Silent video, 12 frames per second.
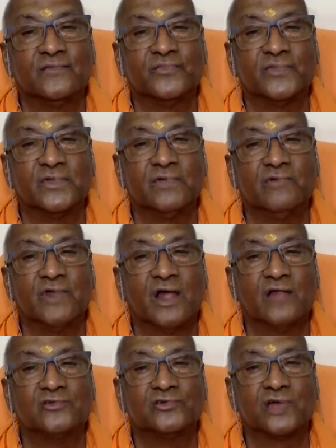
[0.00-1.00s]
The evil
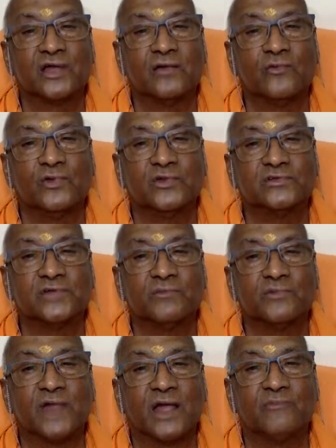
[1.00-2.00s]
also can win
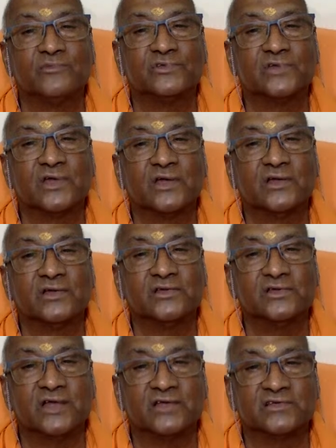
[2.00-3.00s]
sometimes.
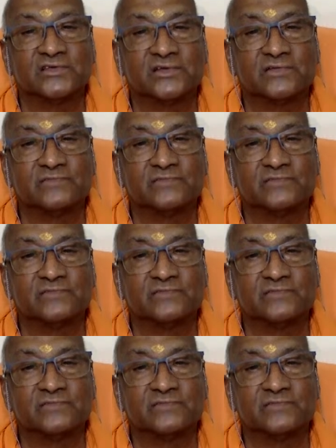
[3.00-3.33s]
Yes.